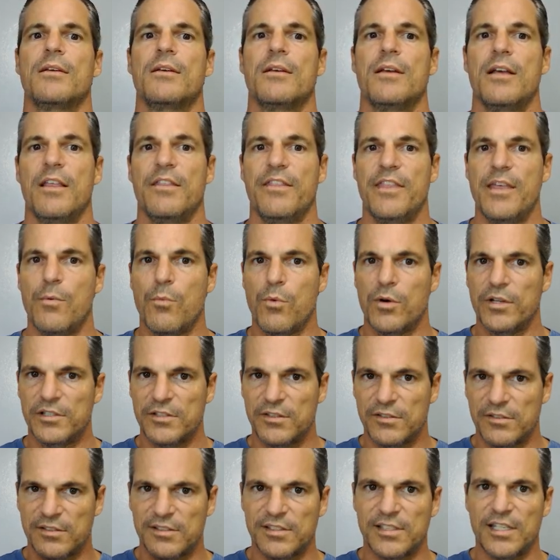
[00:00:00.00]
And then once
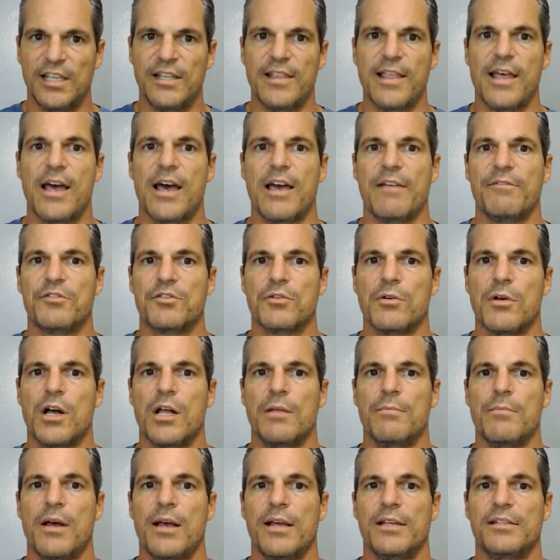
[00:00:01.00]
you see that I've
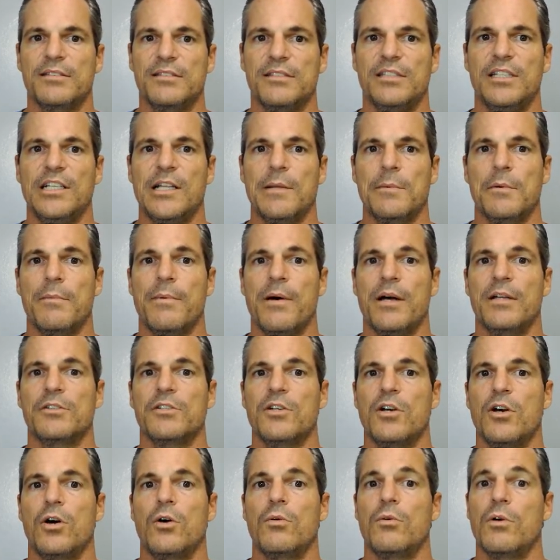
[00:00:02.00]
drawn my C double bond to
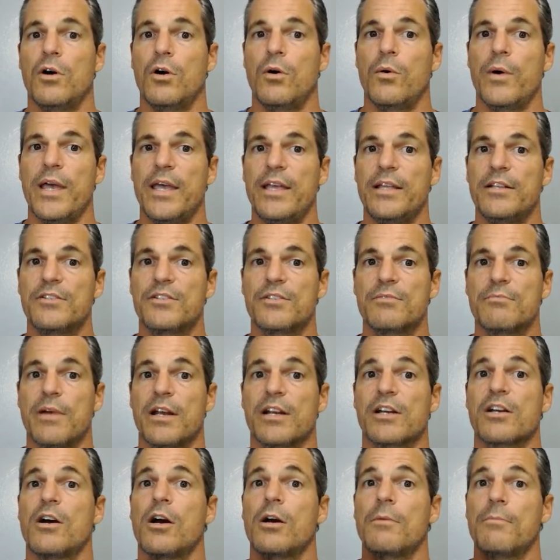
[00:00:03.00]
O O H, my
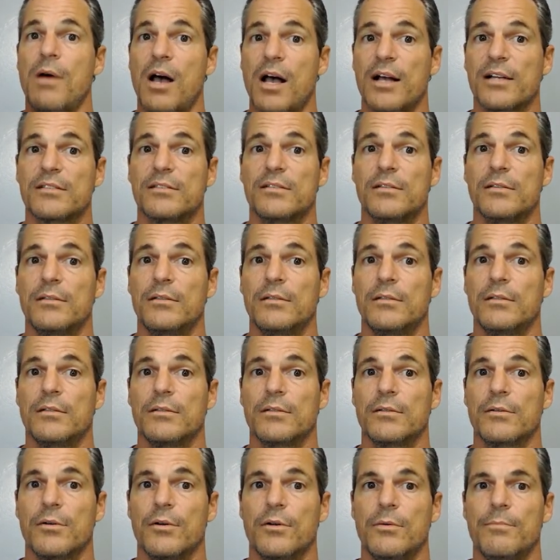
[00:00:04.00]
carboxyl
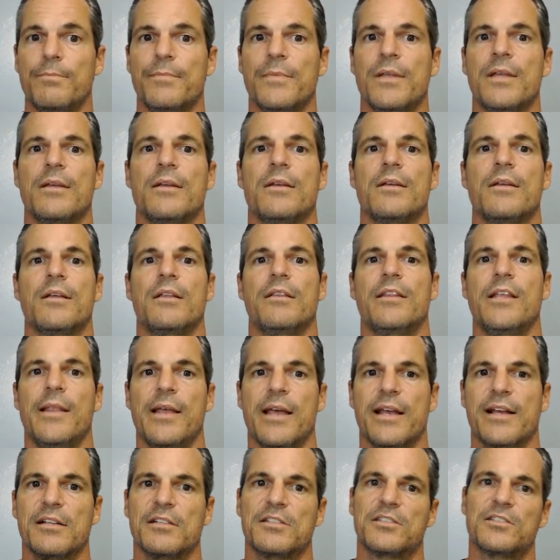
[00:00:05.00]
group, then I
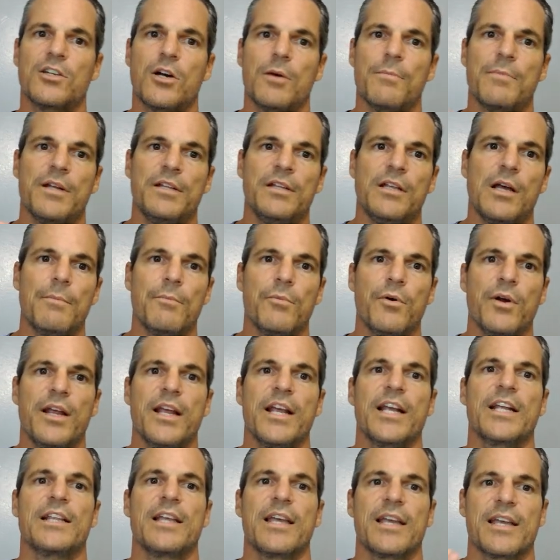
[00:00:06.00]
can start my numbering,
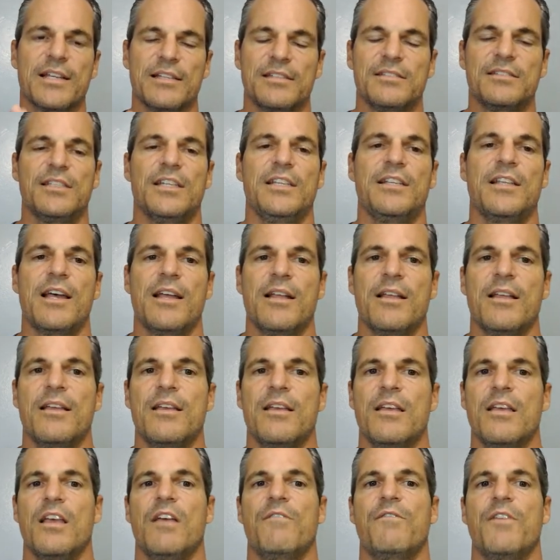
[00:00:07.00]
and I can see that
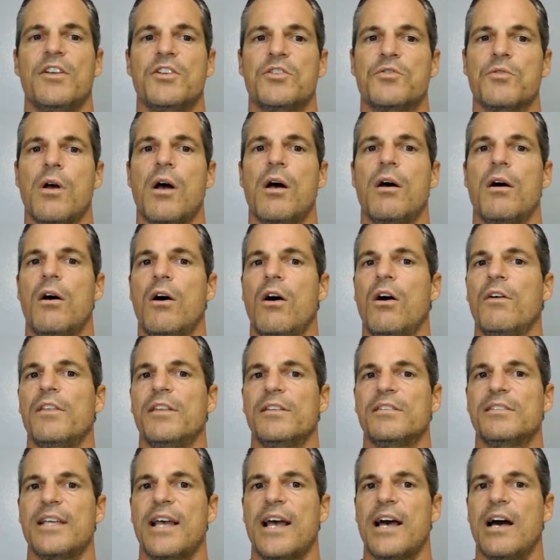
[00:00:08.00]
if I draw all
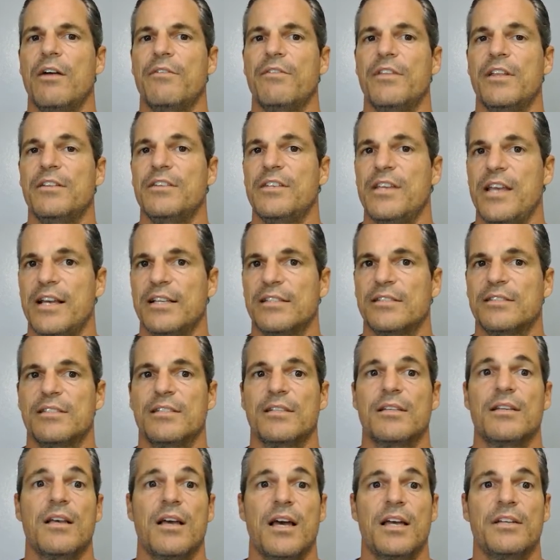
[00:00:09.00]
this out, then yes,
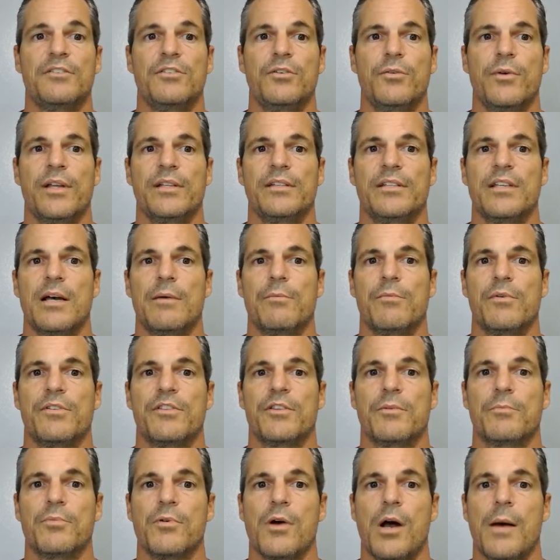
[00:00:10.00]
I do end up with the
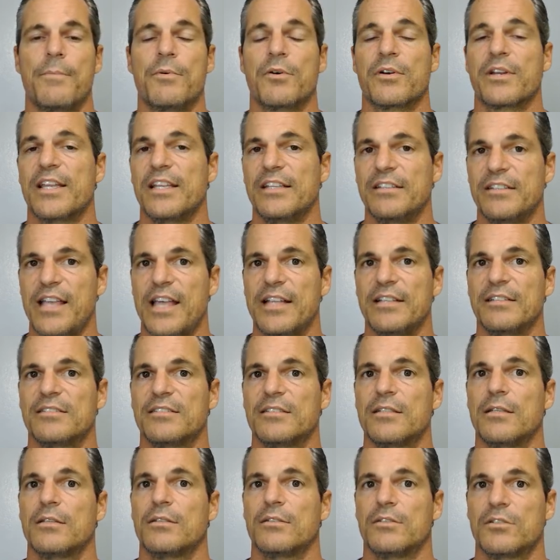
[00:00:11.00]
proper
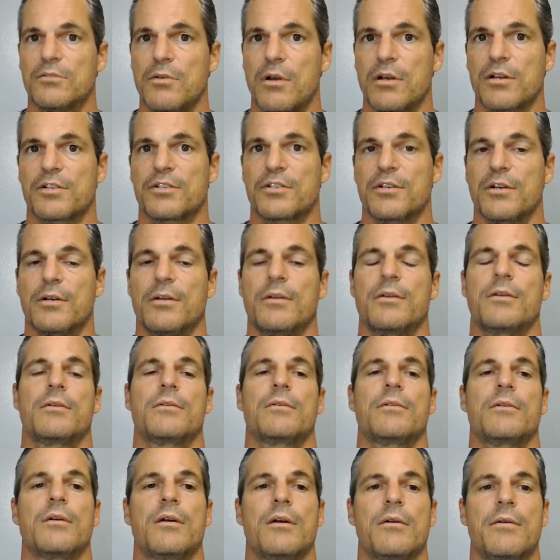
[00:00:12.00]
condensed structure.
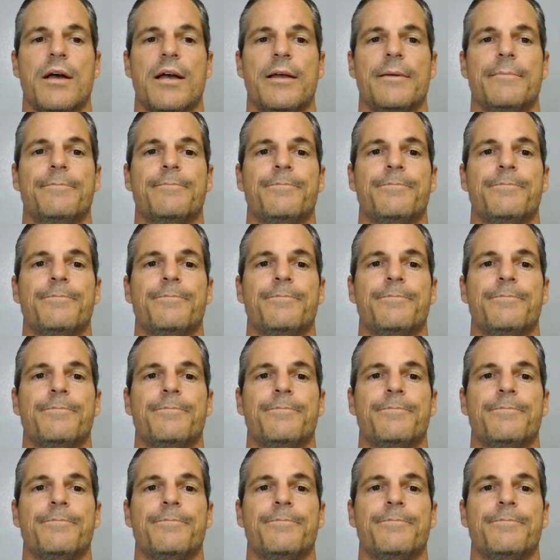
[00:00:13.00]
All right.